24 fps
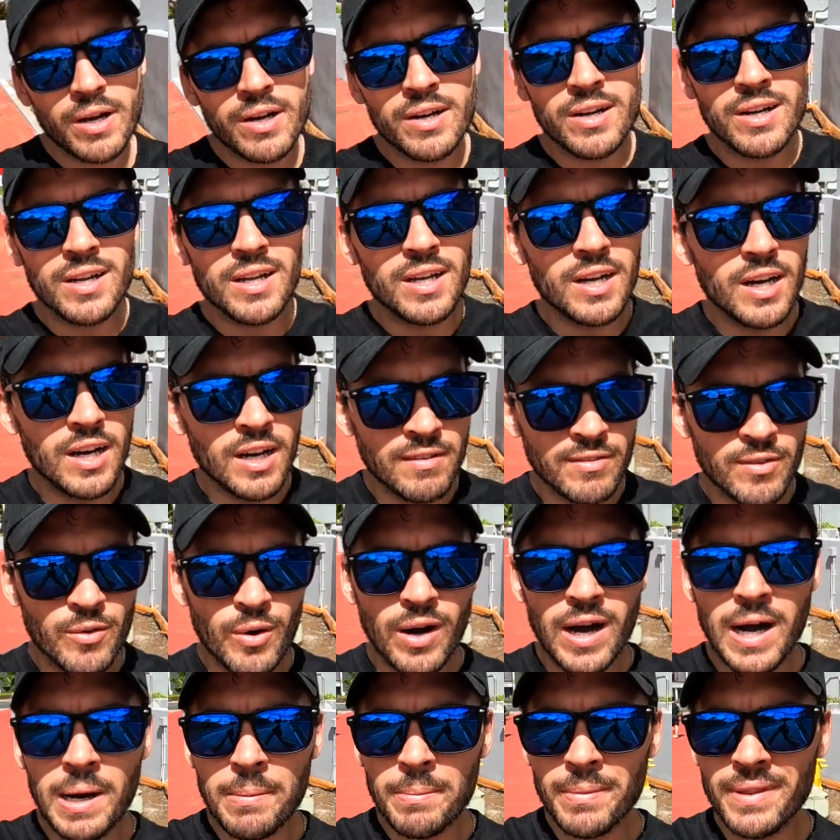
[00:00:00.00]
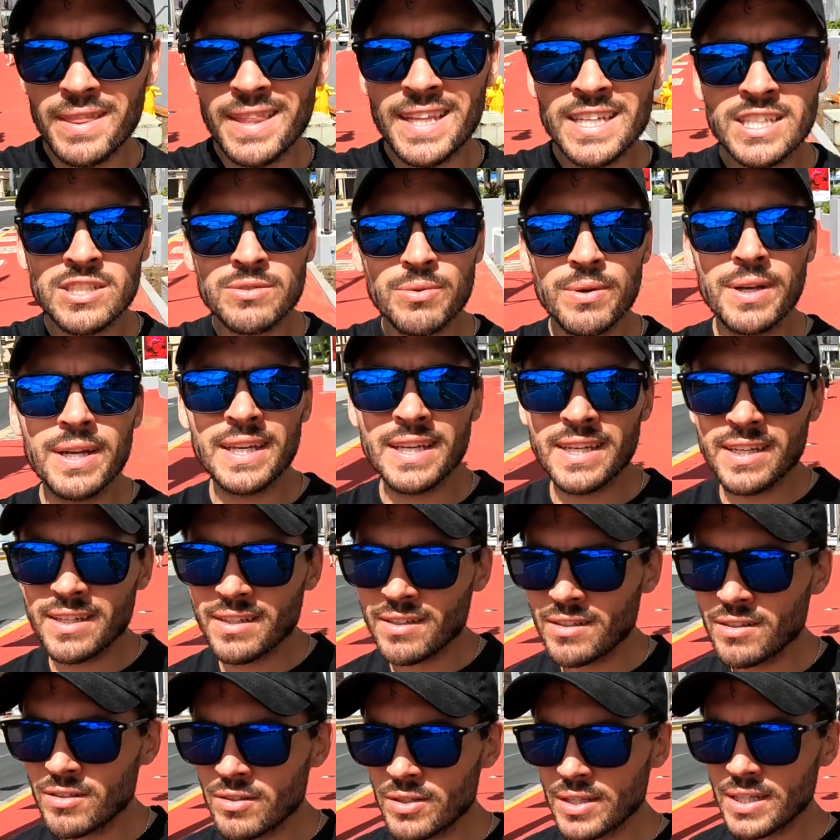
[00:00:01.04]
part of Guam. This right
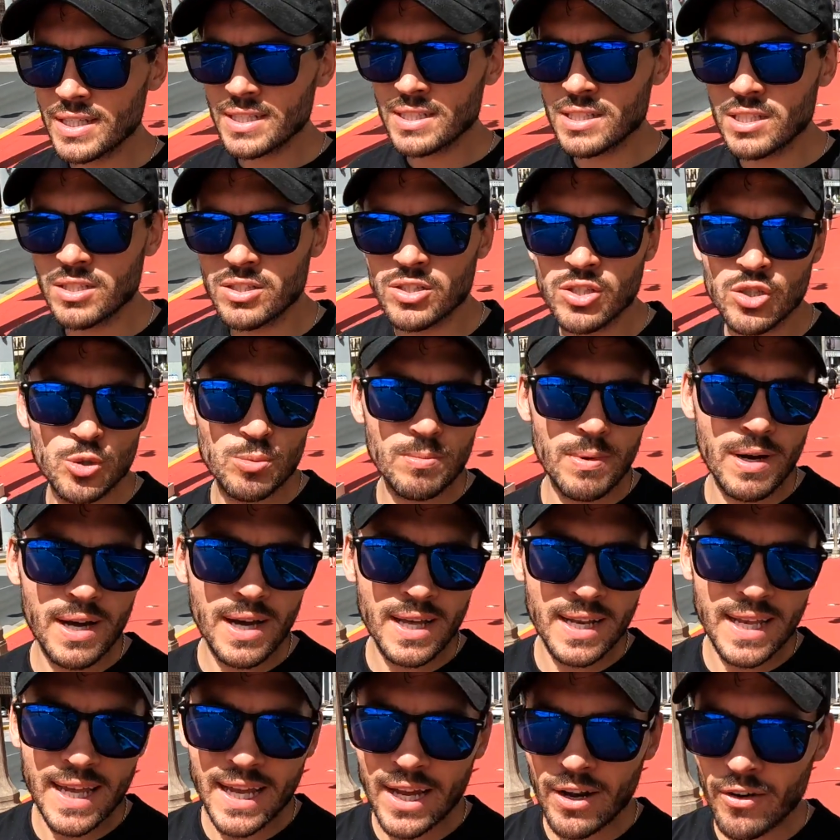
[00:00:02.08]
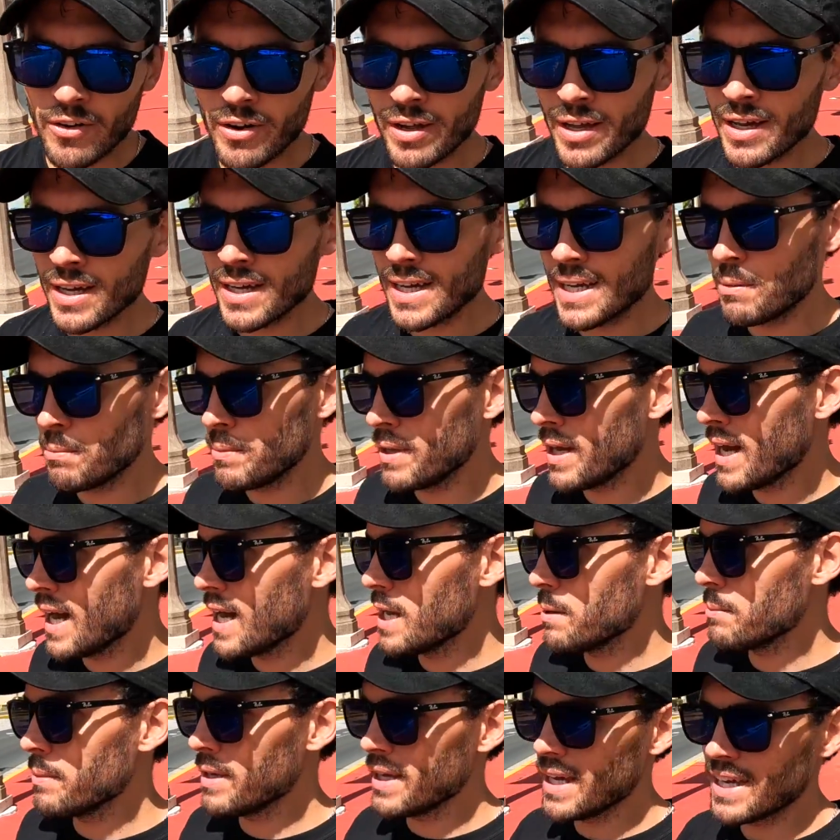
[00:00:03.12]
here is the Tumon area, and
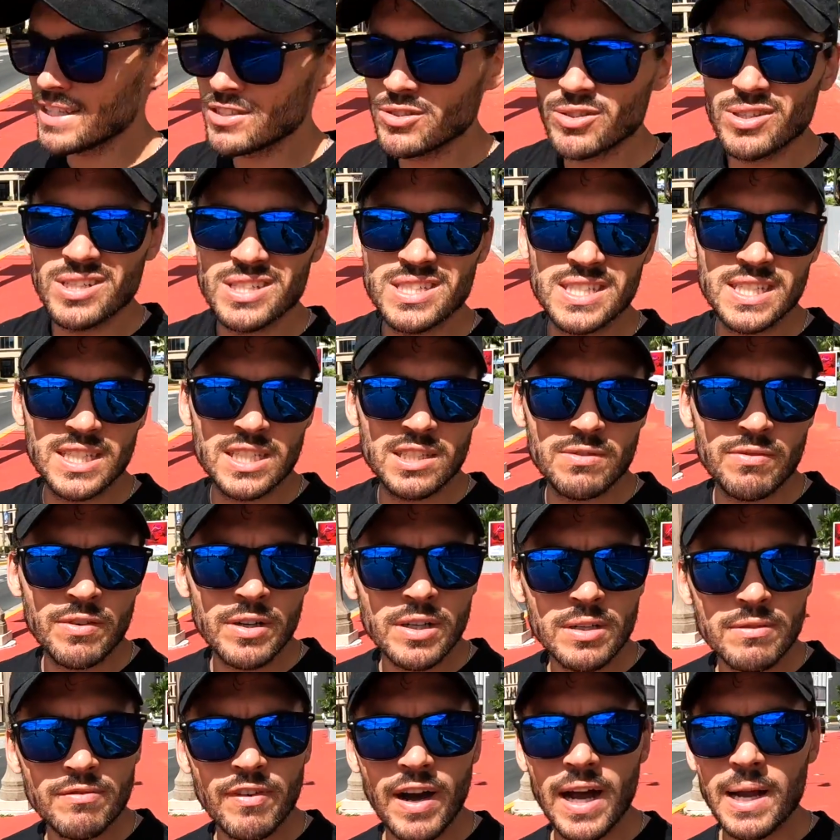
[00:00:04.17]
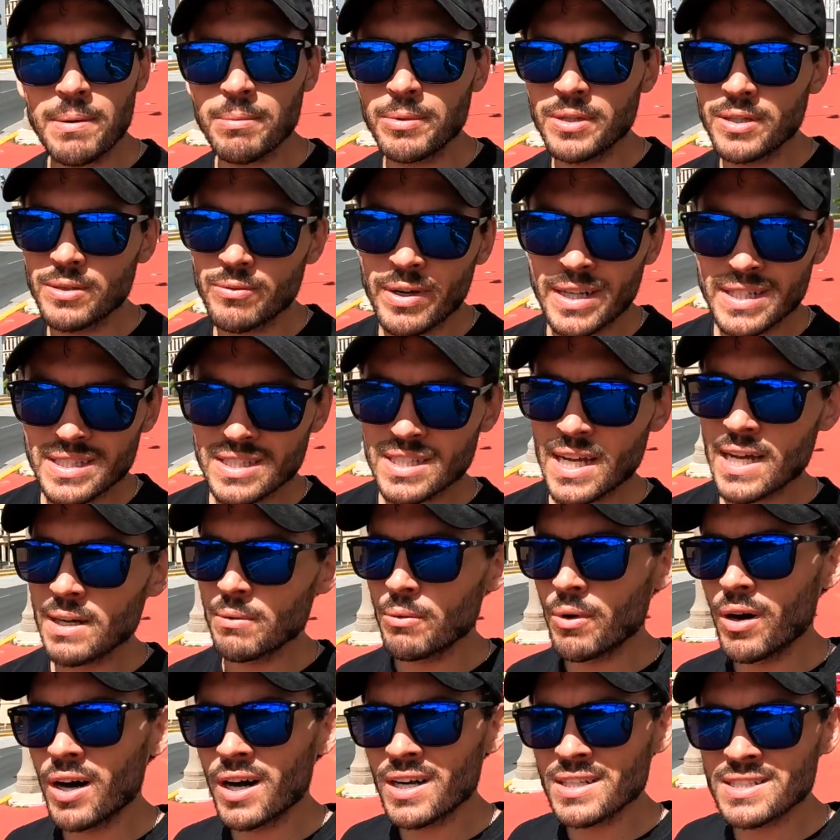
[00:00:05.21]
behind me, as you can see, is very vibrant red
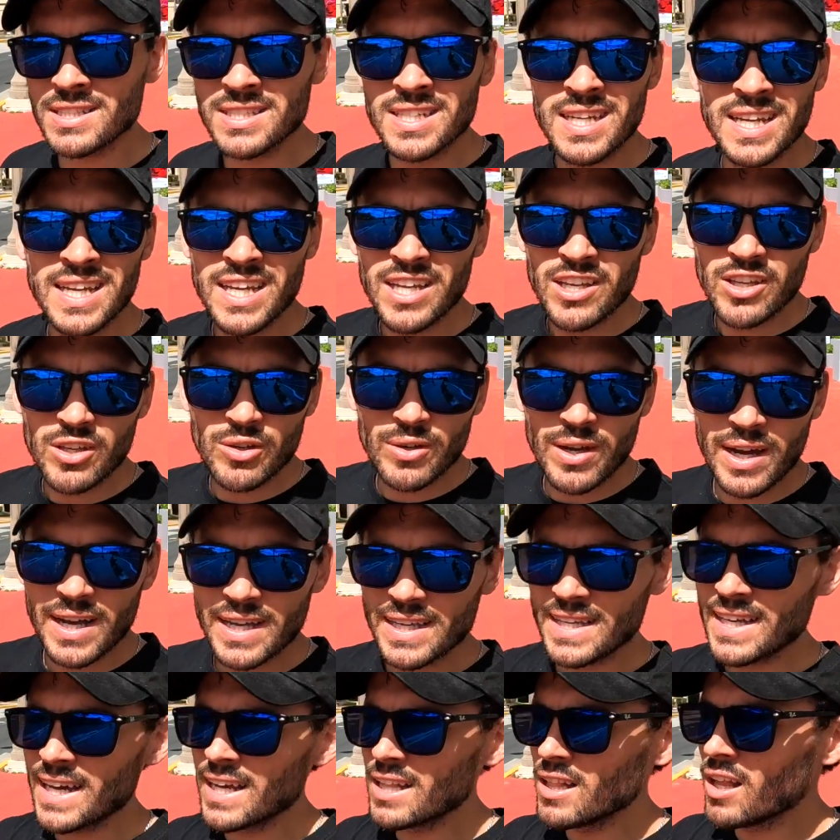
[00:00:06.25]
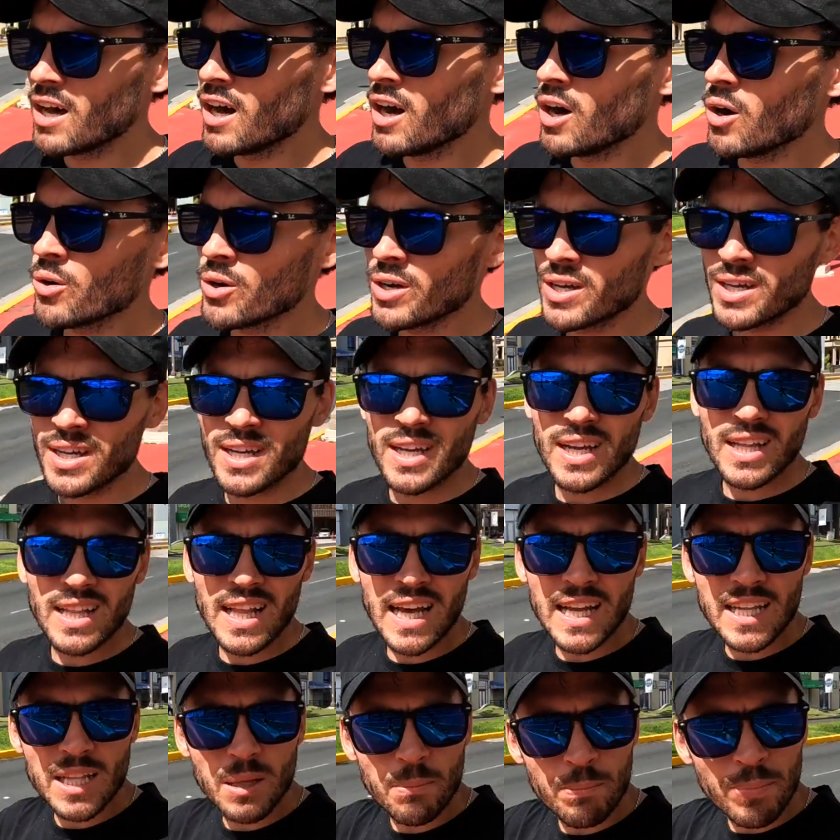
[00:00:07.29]
sidewalks. You got yellow, a
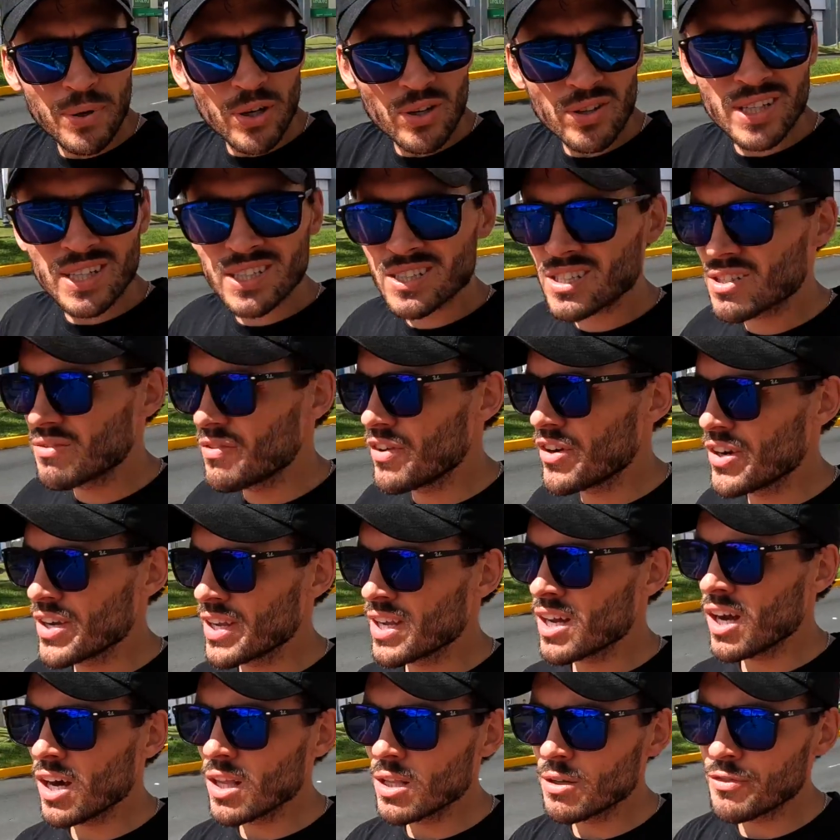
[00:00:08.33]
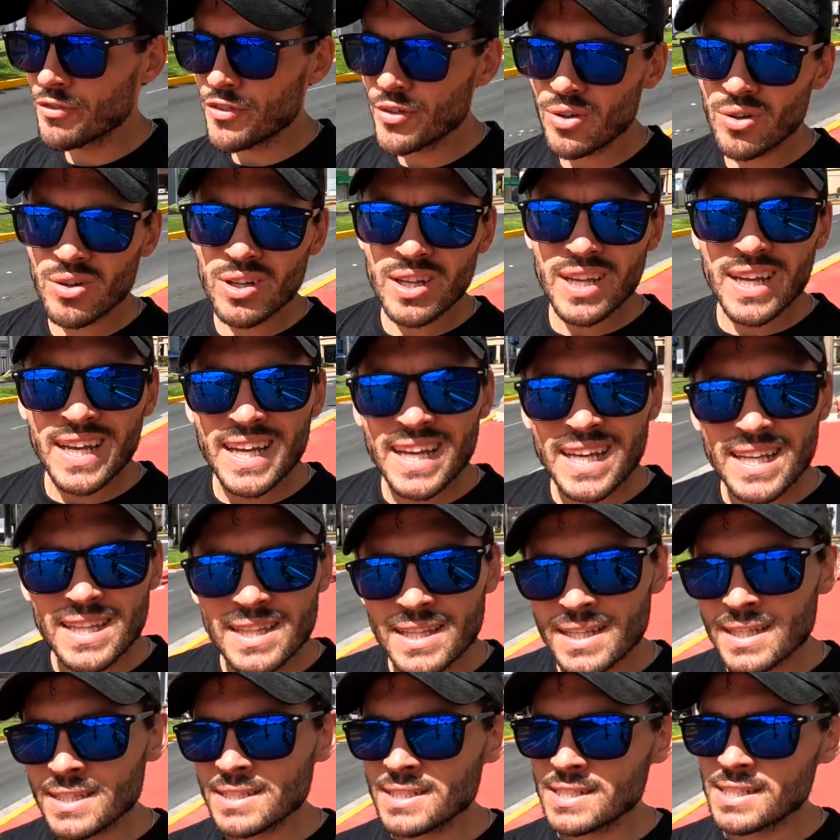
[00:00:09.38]
lot of the buildings are very colorful.
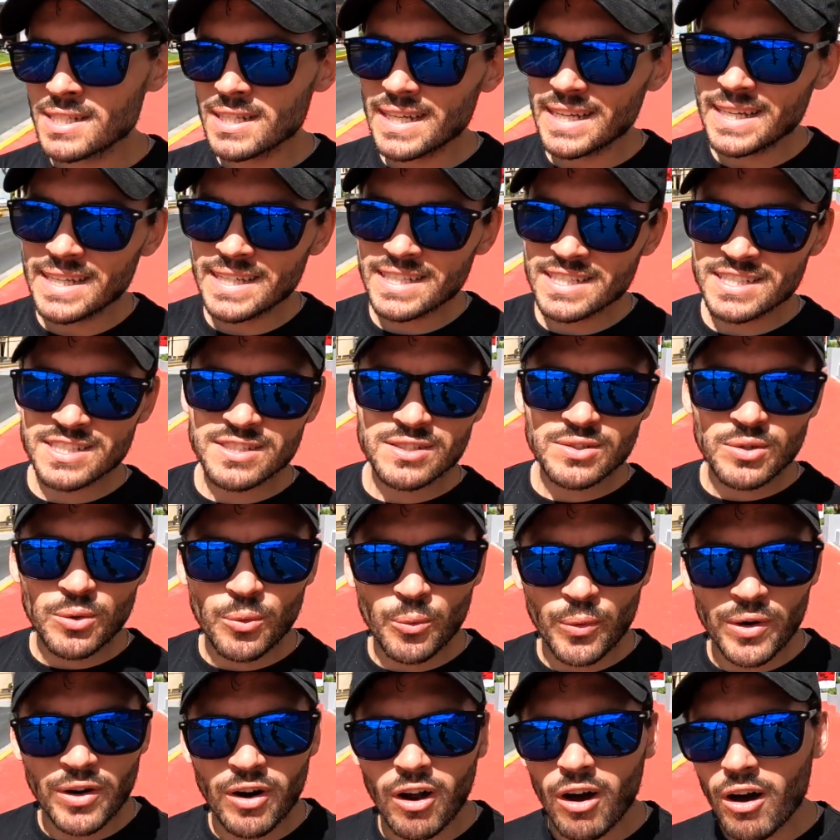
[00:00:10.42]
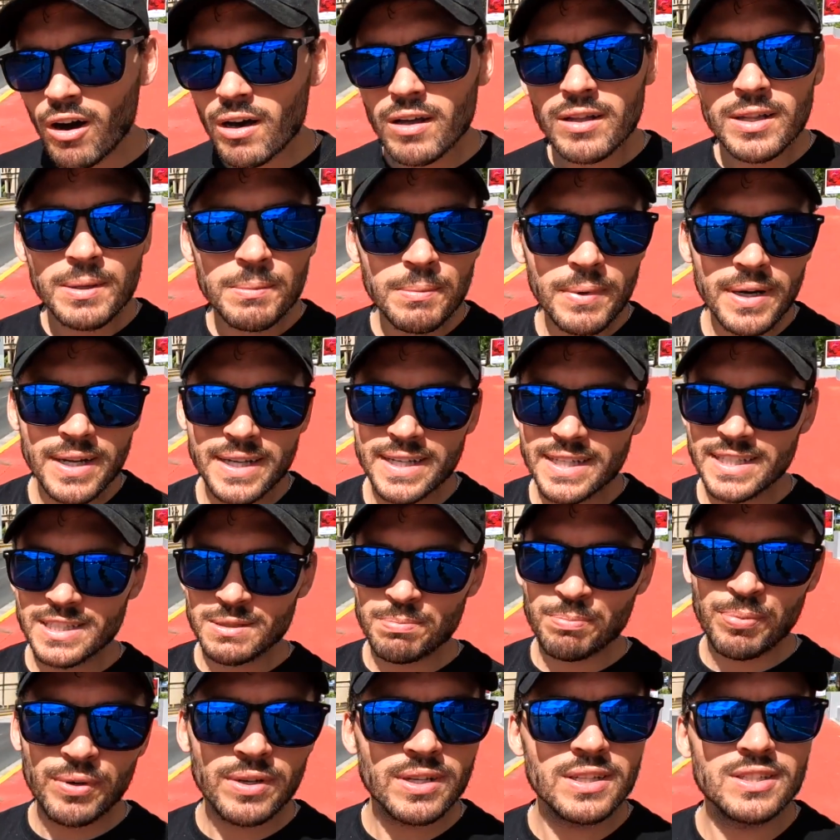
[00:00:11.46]
This is where all the money
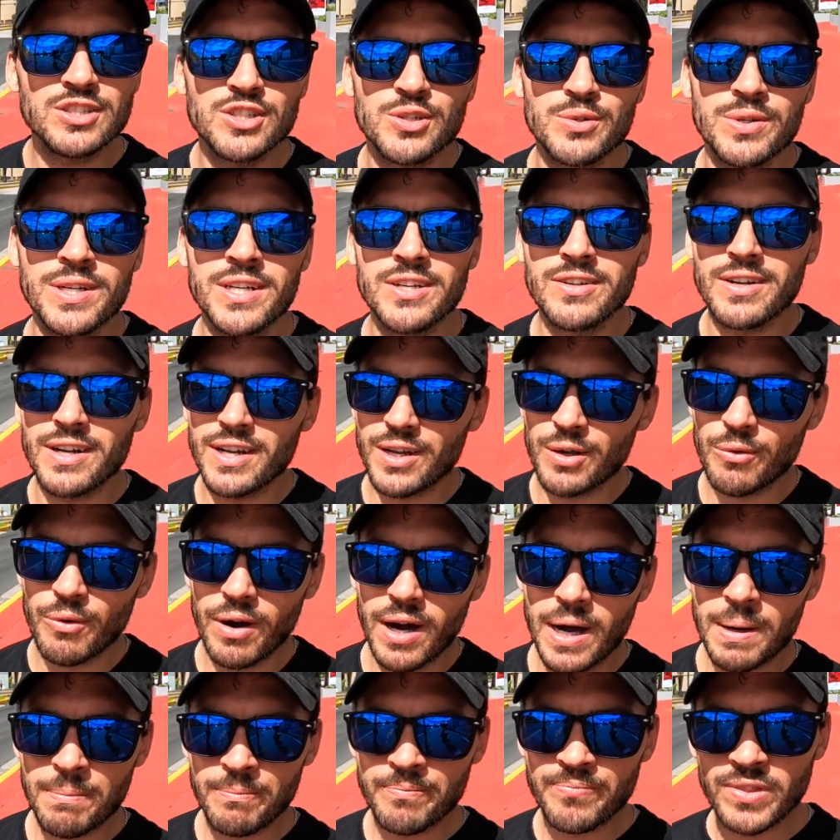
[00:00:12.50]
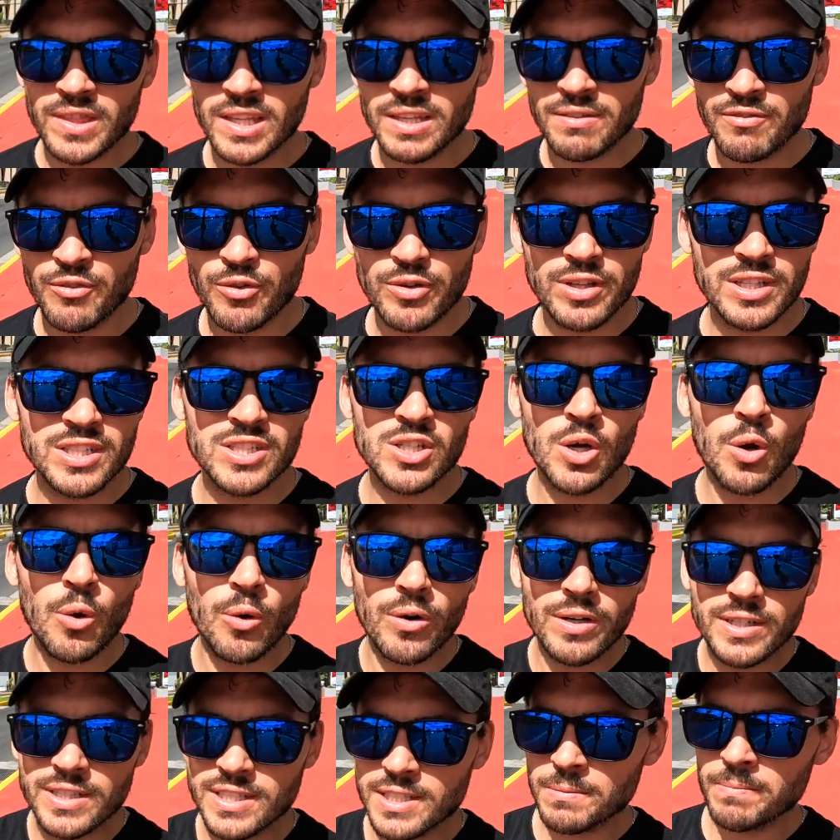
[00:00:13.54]
is put into here on Guam for the
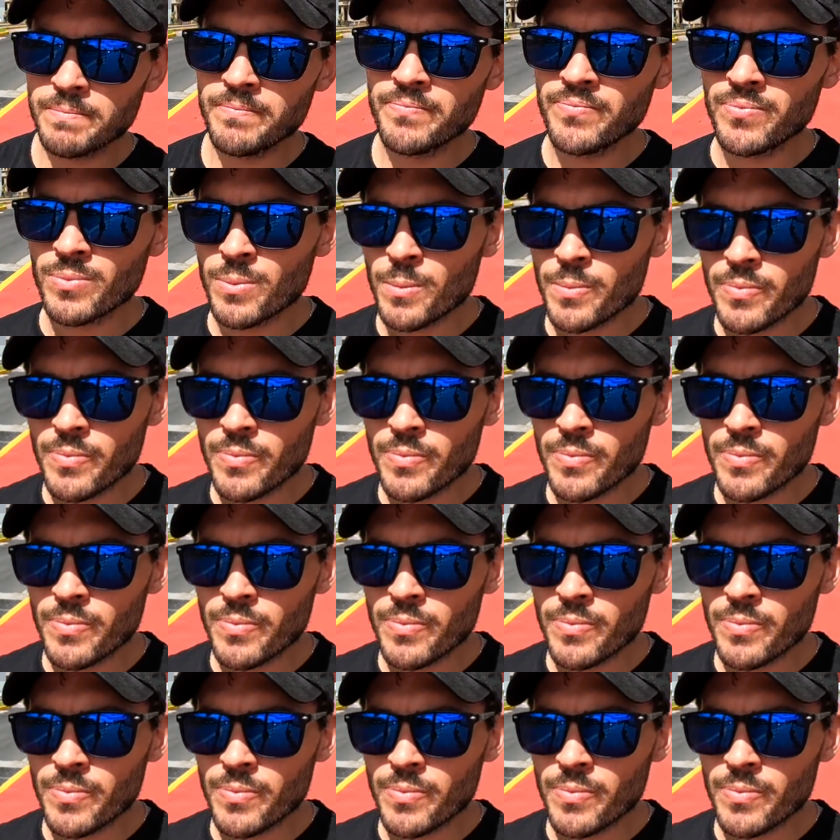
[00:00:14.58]
tourism